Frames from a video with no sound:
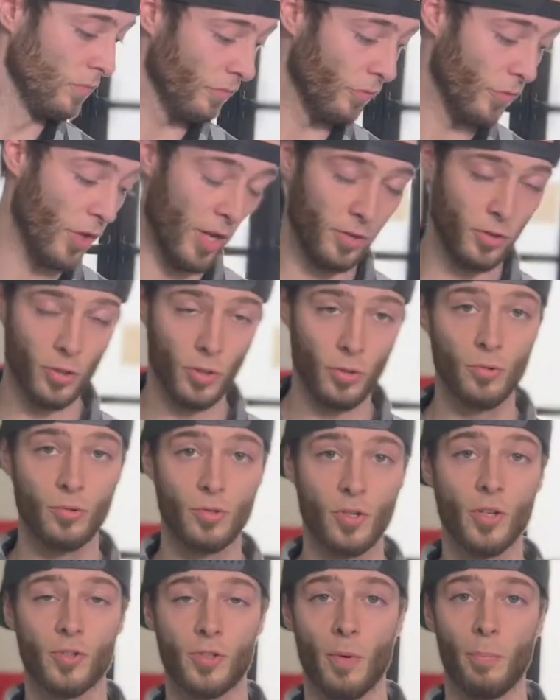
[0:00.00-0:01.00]
Then use
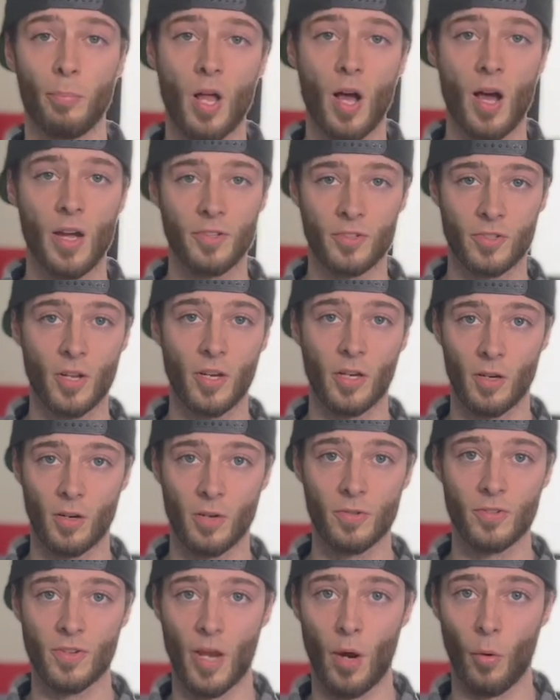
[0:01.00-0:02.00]
the supplied
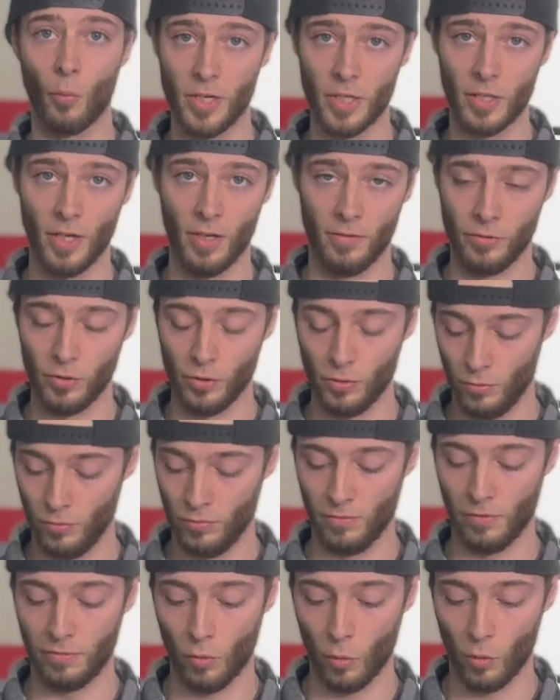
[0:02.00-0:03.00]
stickers that we give you
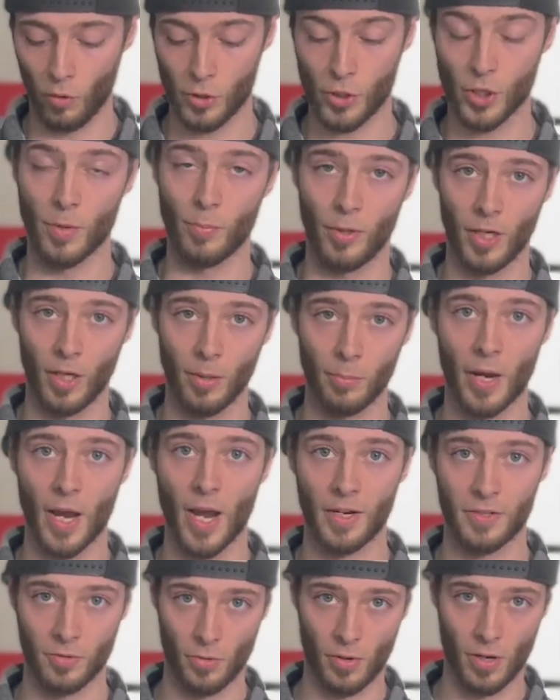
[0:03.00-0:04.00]
for shipping it back to